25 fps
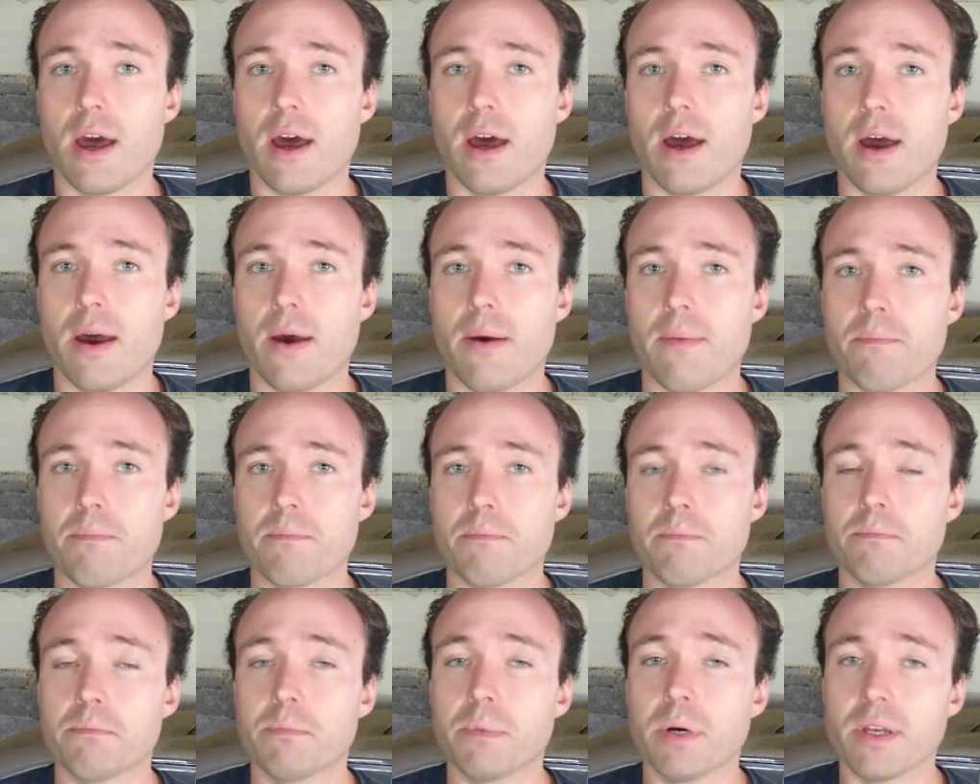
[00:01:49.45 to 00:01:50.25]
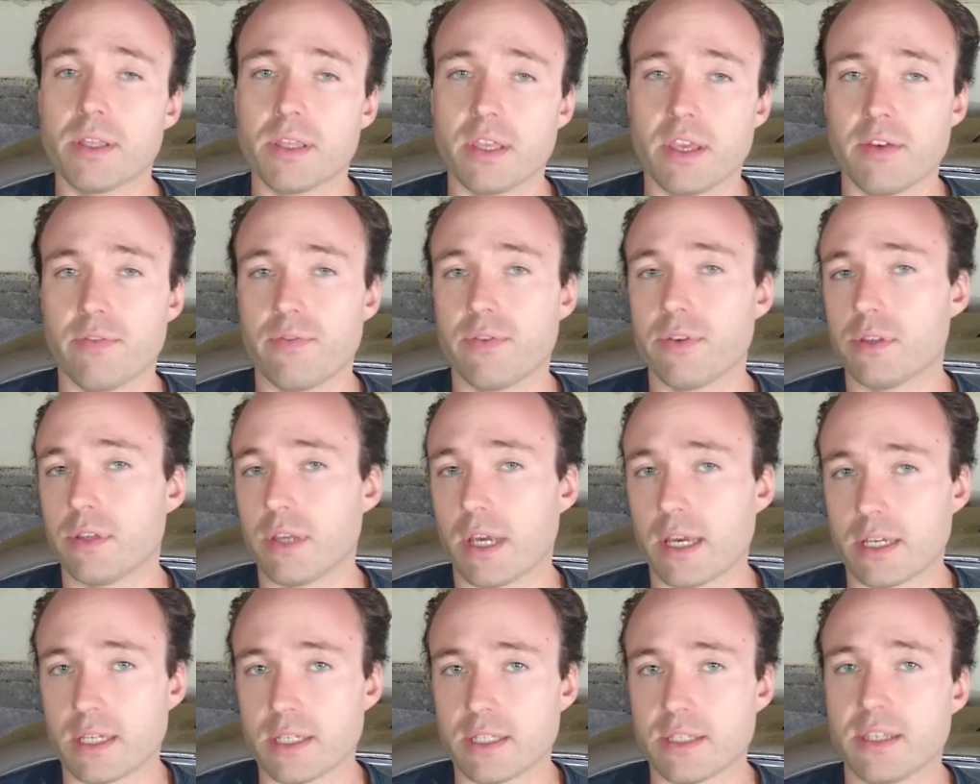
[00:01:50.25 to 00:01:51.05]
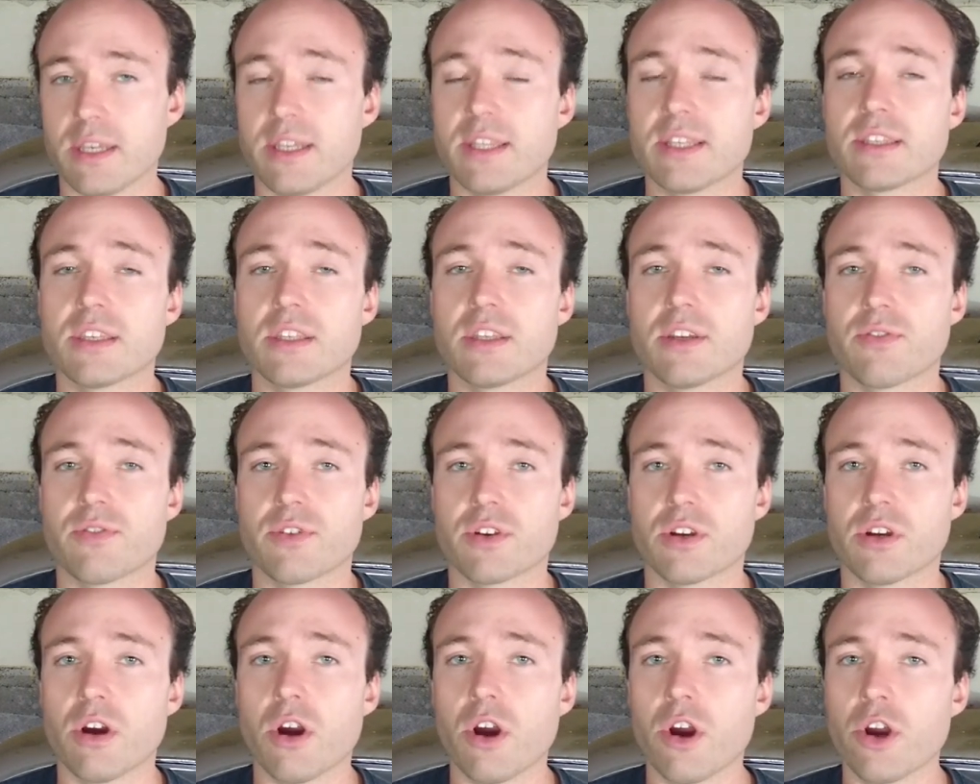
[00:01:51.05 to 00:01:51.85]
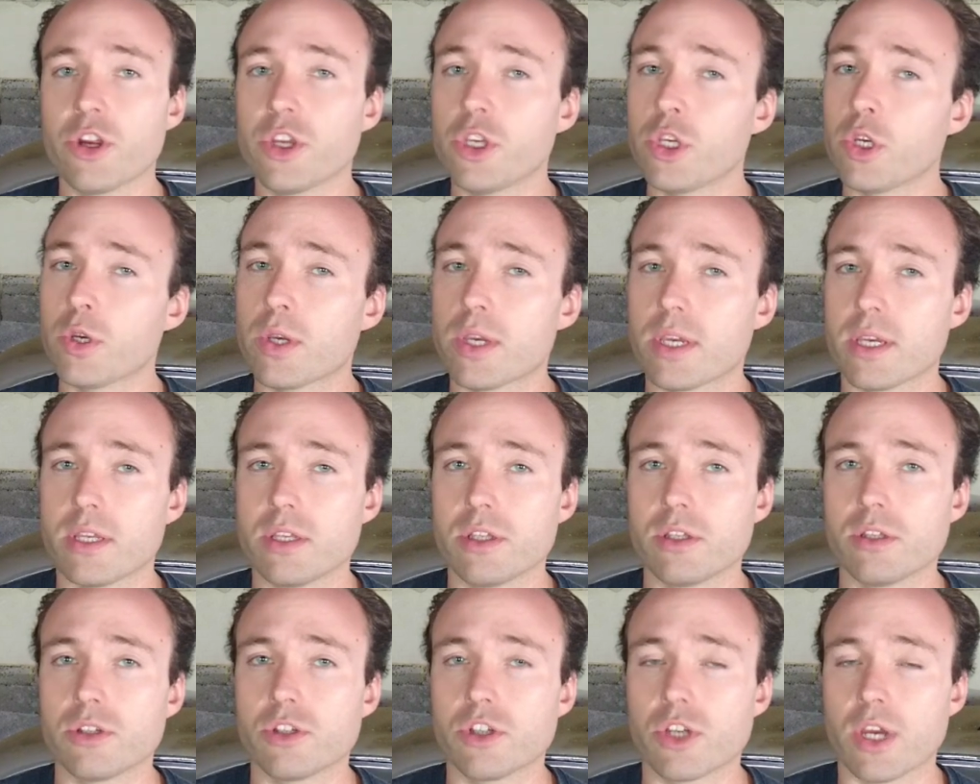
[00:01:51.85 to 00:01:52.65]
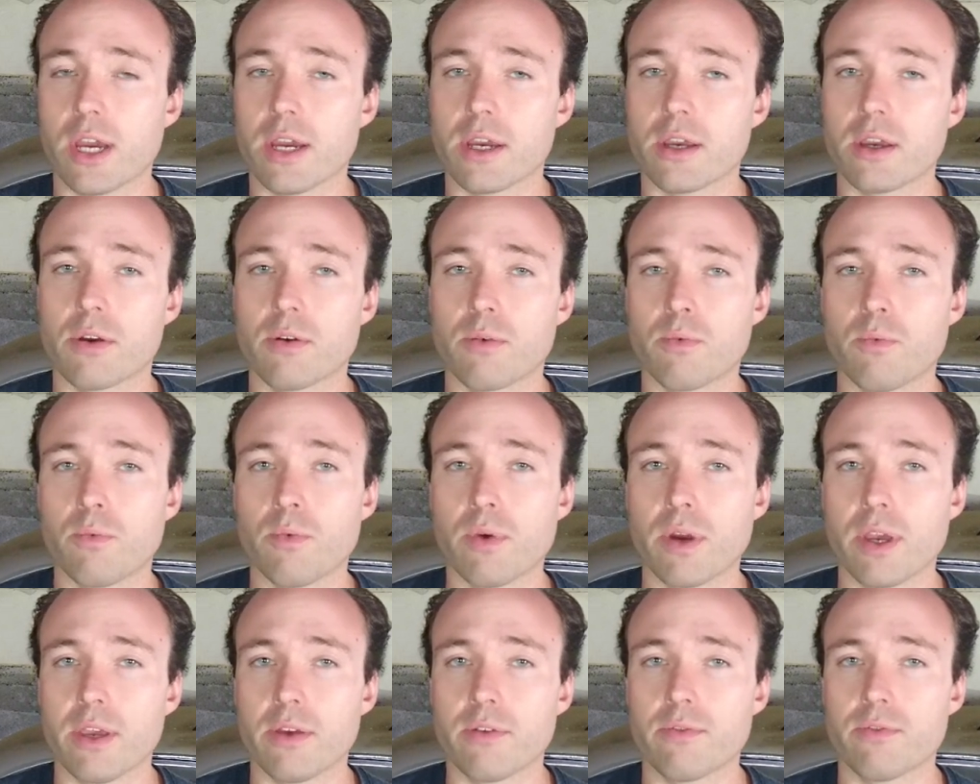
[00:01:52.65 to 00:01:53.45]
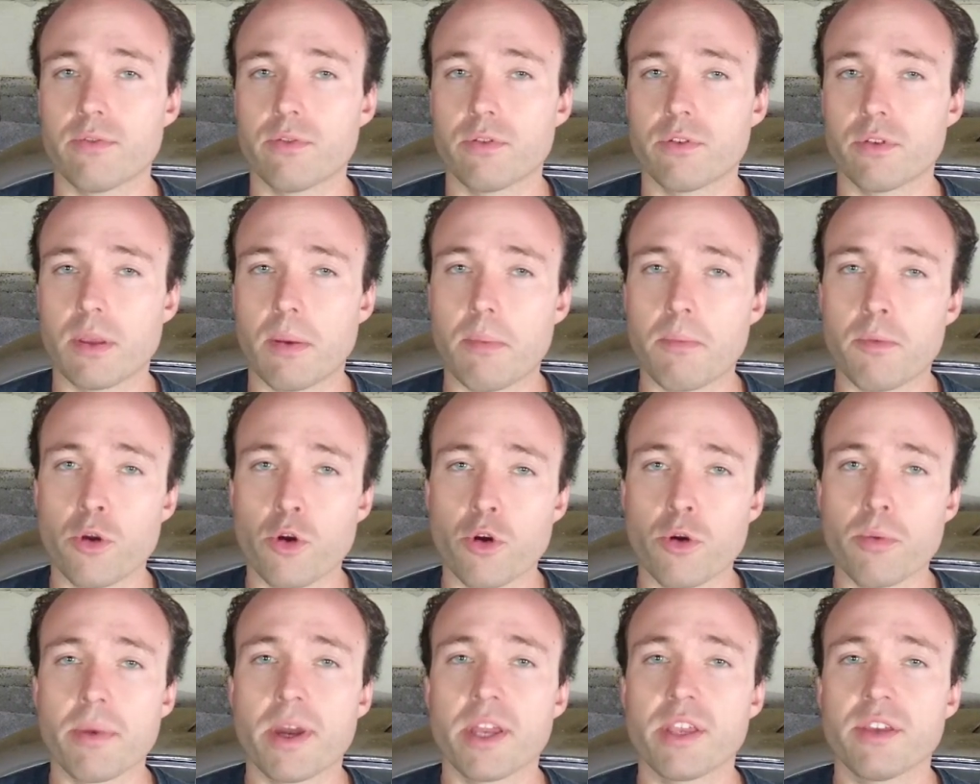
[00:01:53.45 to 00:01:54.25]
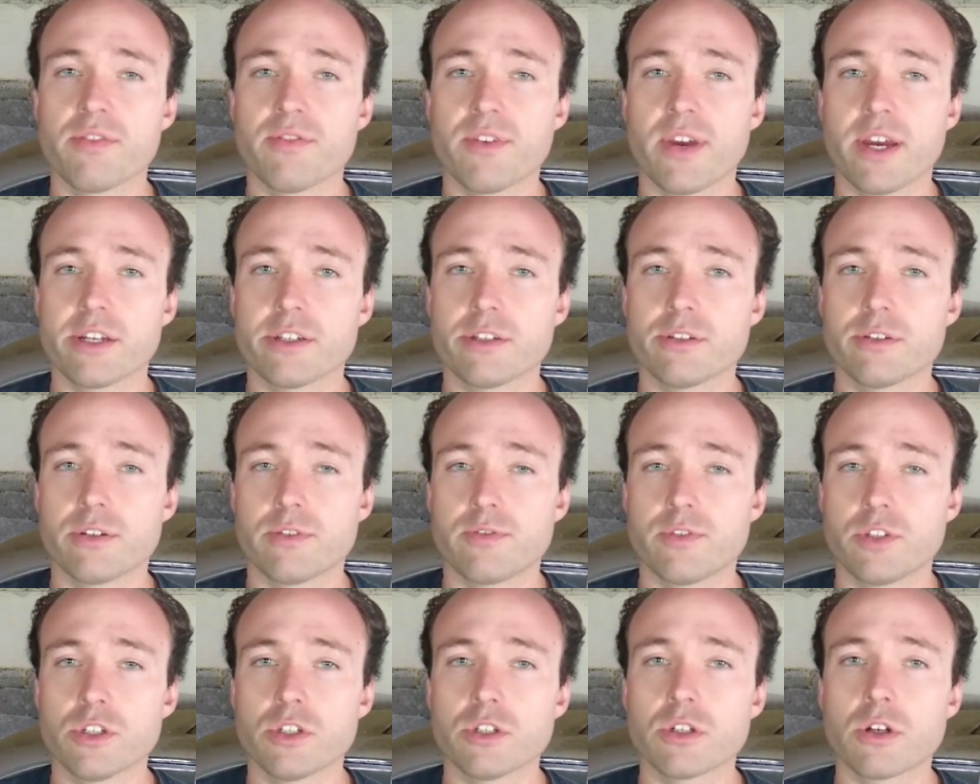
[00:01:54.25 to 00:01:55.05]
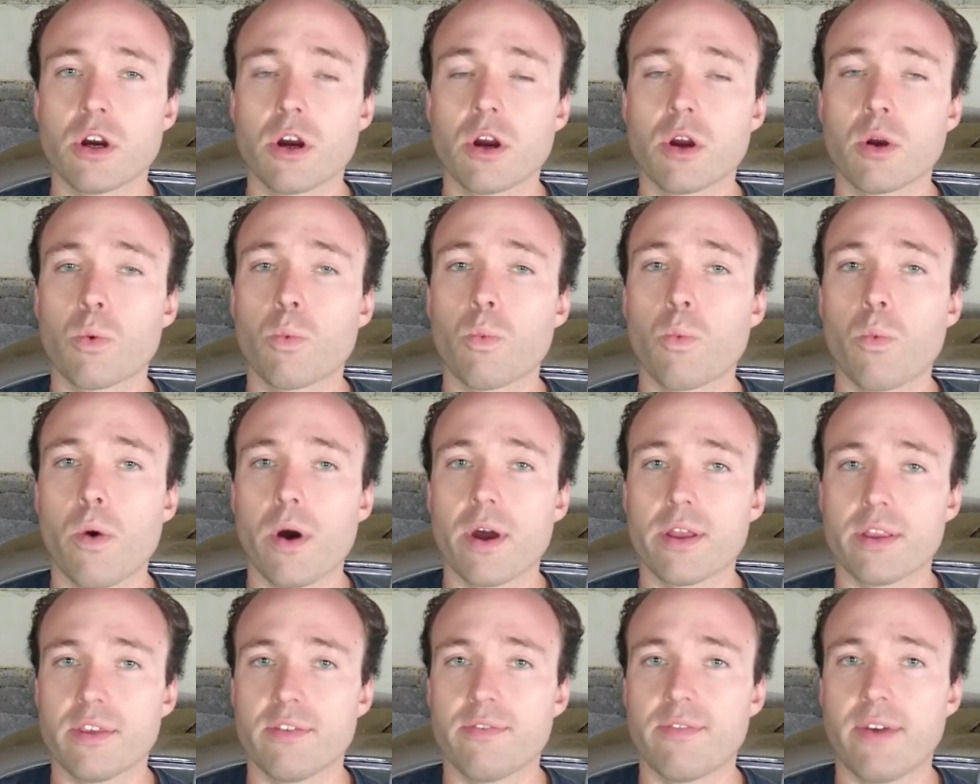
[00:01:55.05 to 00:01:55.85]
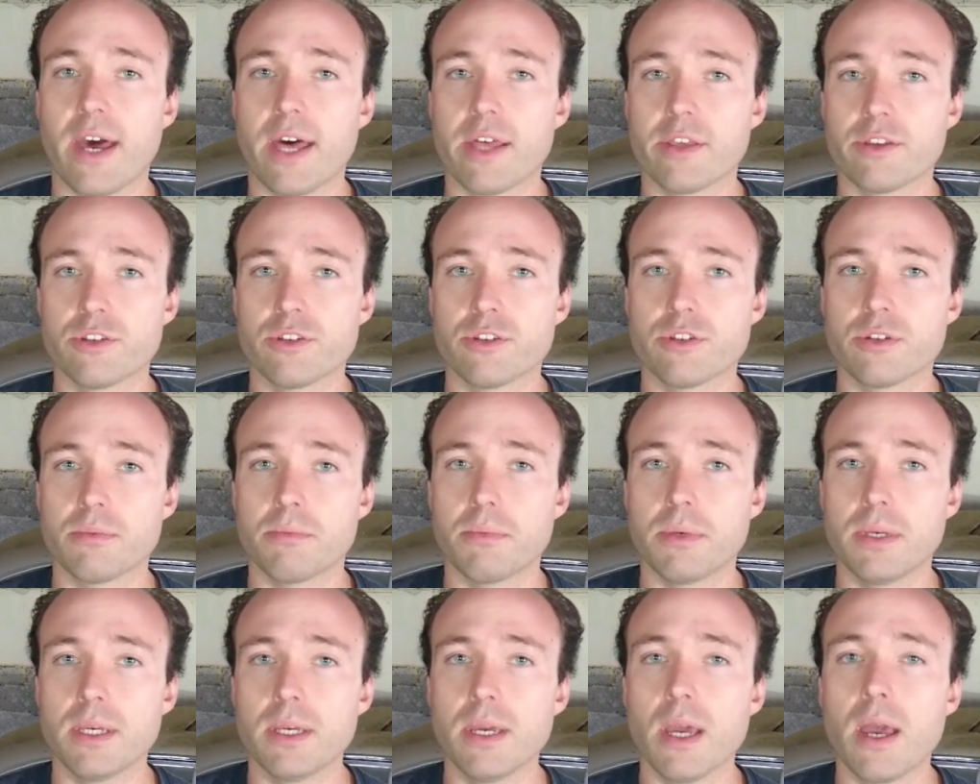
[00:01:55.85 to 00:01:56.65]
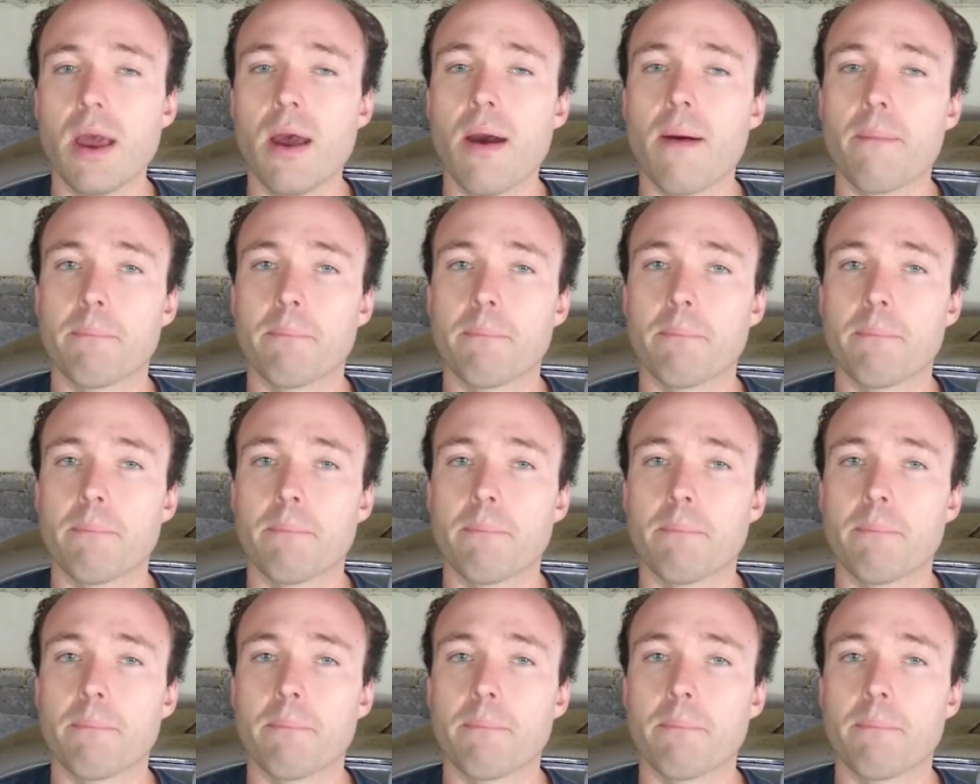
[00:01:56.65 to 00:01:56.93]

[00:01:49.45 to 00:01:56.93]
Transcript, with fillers: But if it's, like I said, it's a different car, you can check with your manufacturer of your car what the values should be,